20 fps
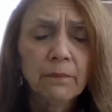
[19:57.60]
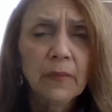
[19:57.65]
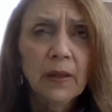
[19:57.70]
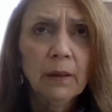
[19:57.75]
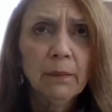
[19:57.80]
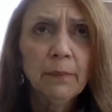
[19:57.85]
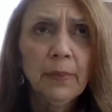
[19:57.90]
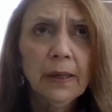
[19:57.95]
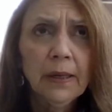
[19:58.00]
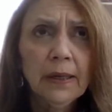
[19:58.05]

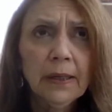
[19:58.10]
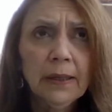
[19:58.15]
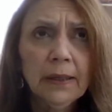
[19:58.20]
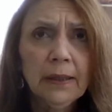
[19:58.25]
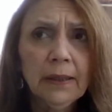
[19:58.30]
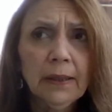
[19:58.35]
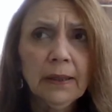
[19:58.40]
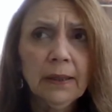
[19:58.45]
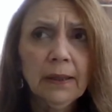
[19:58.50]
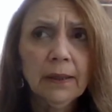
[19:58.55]

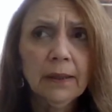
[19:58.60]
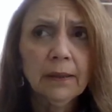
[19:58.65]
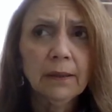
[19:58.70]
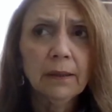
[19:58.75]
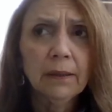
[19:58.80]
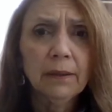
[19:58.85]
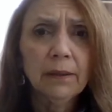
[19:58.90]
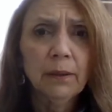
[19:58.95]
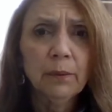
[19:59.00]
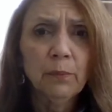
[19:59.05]
by
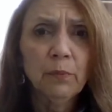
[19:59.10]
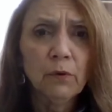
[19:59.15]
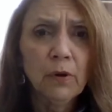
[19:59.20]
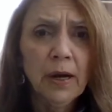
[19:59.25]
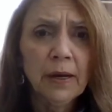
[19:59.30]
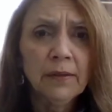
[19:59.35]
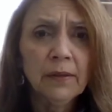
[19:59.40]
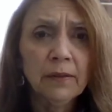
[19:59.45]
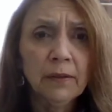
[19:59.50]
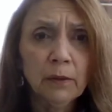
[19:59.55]
the bra
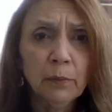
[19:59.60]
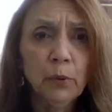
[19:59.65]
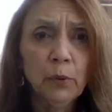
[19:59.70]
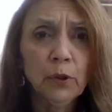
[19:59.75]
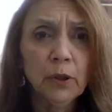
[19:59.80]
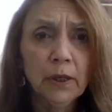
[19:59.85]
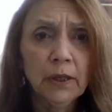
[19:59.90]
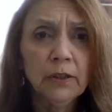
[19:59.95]
that they'll put on